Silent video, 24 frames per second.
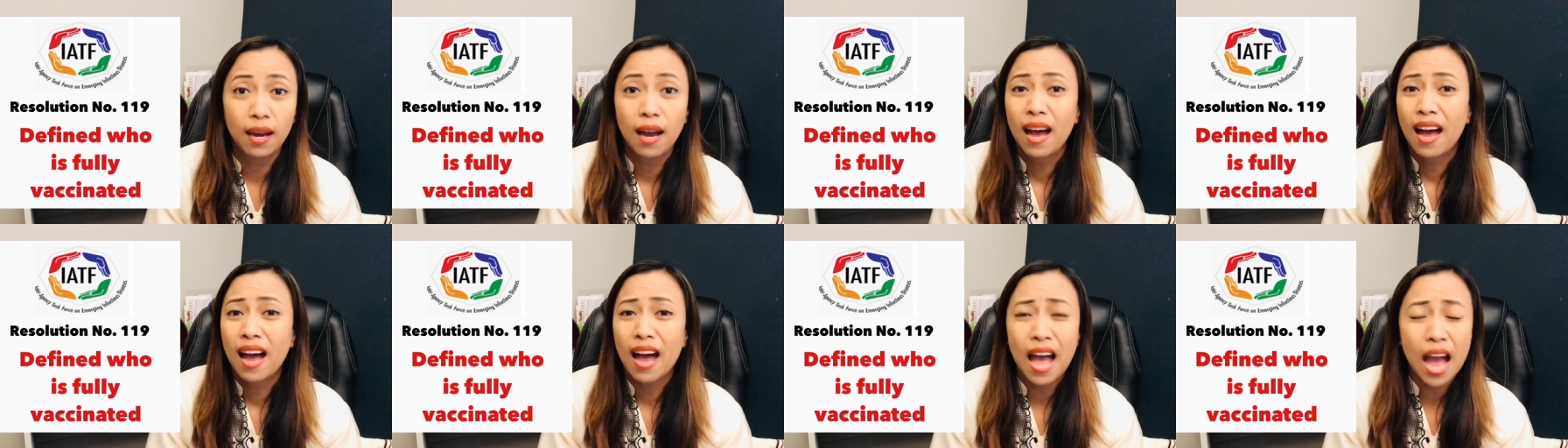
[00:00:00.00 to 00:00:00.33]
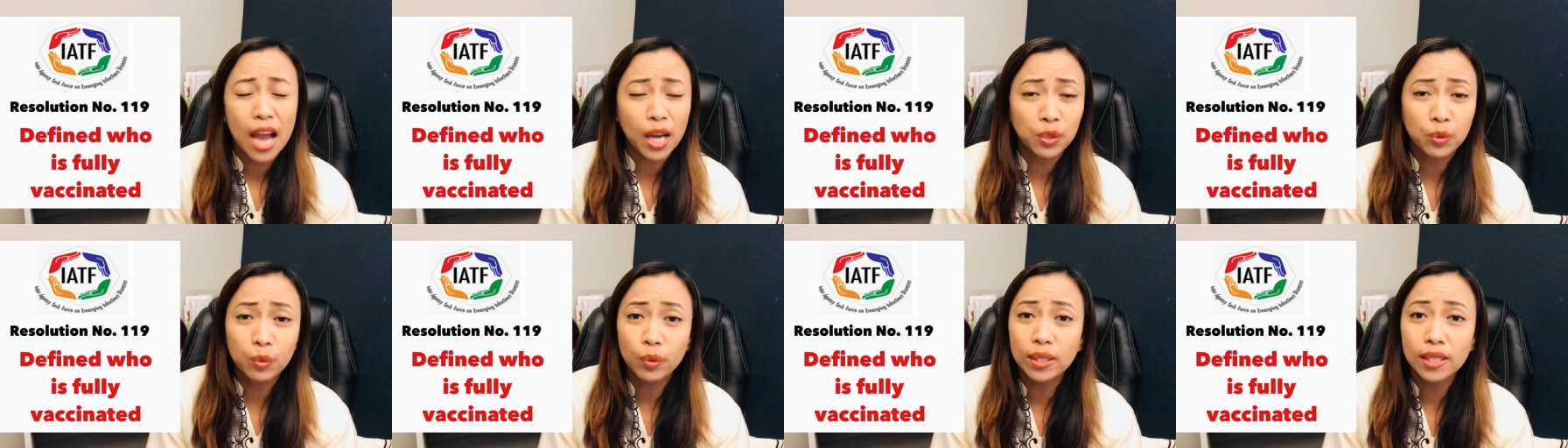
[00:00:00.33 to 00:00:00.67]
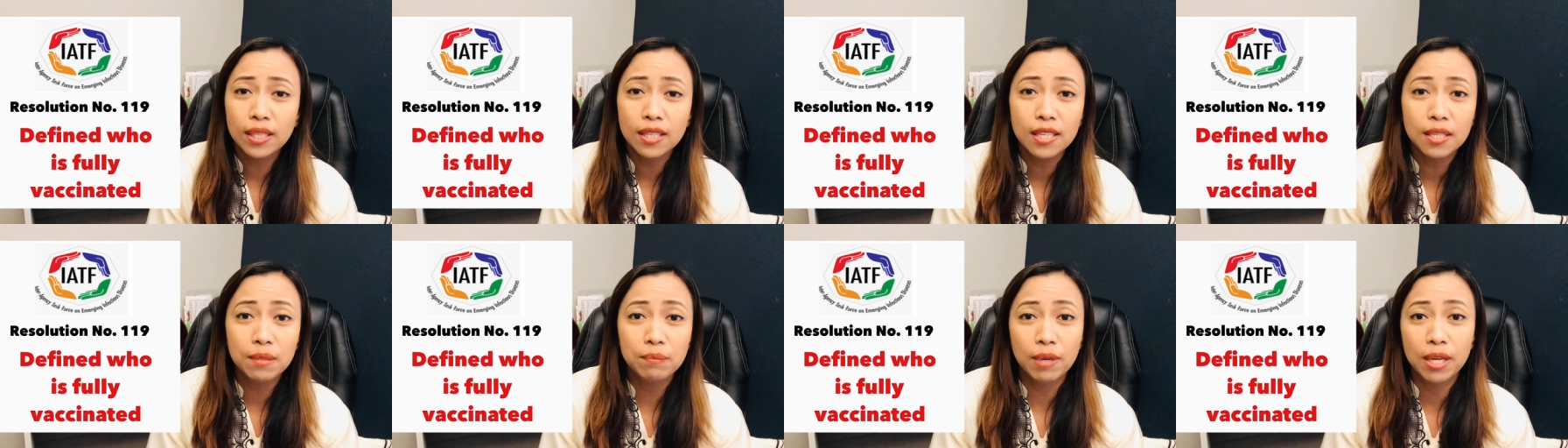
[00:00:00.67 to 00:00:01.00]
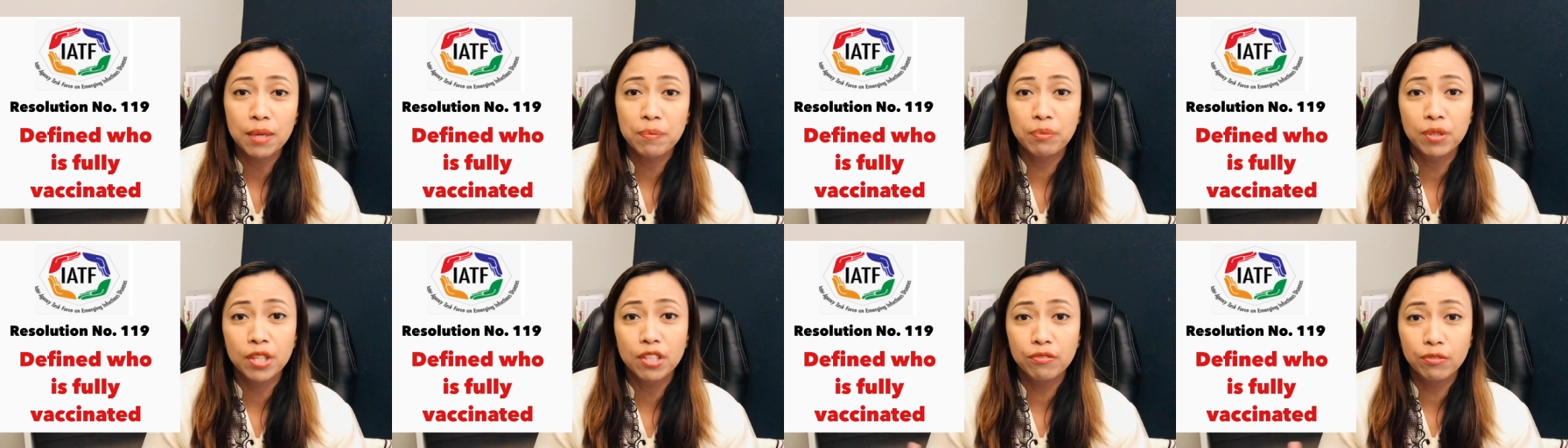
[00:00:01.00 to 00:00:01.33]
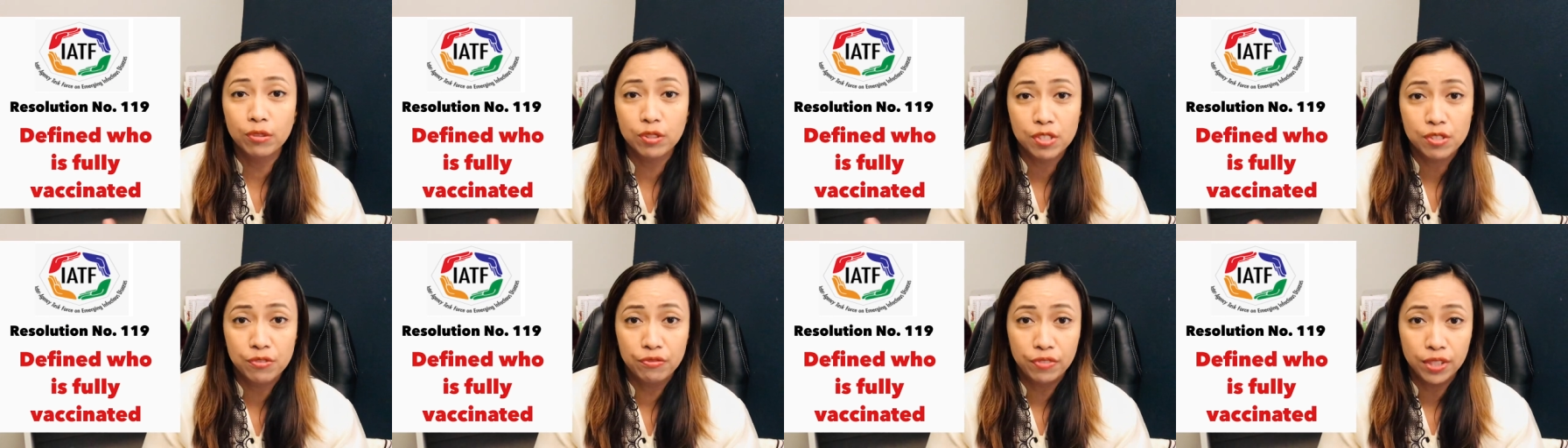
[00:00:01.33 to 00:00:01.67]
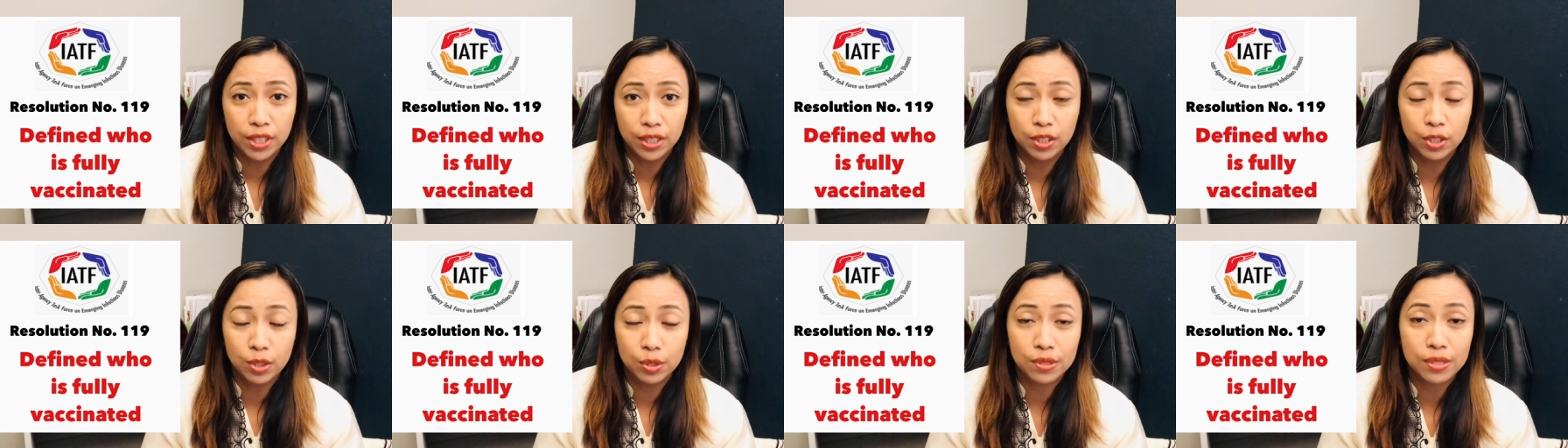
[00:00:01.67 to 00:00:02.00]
Actually, in my previous videos,